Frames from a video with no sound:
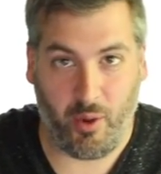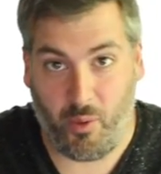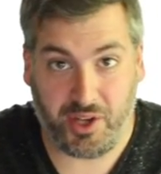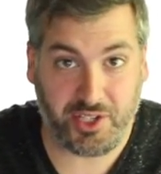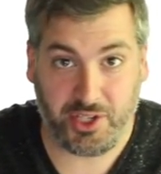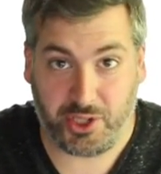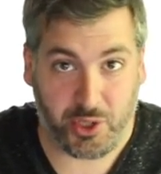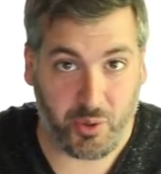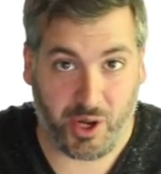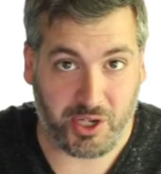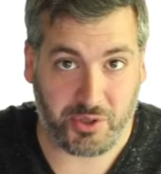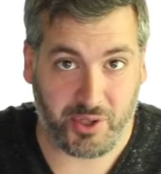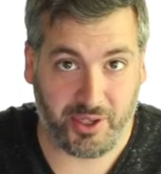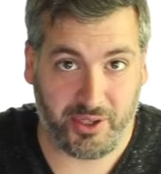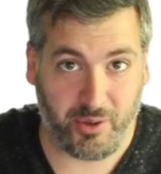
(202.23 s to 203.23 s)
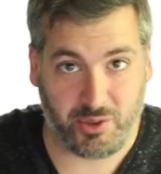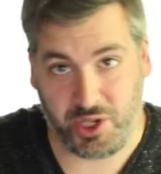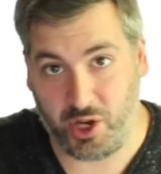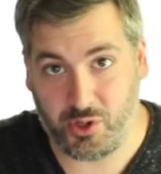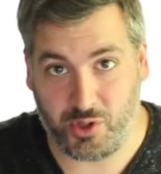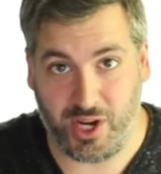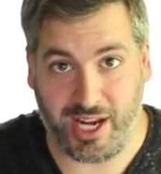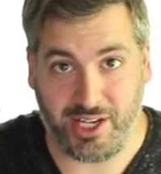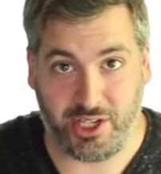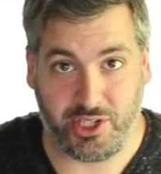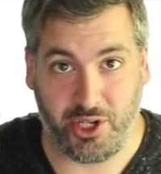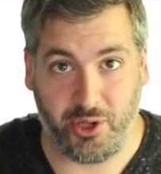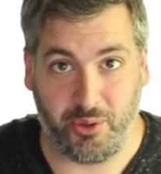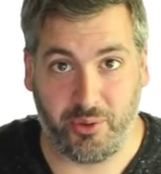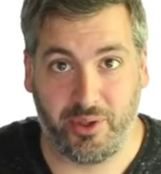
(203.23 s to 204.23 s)
It wasn't 200, it was
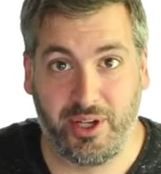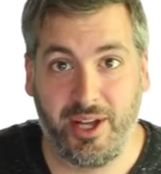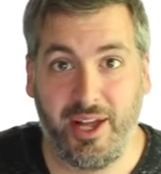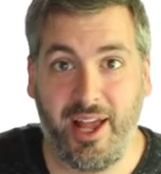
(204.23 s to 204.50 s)
192,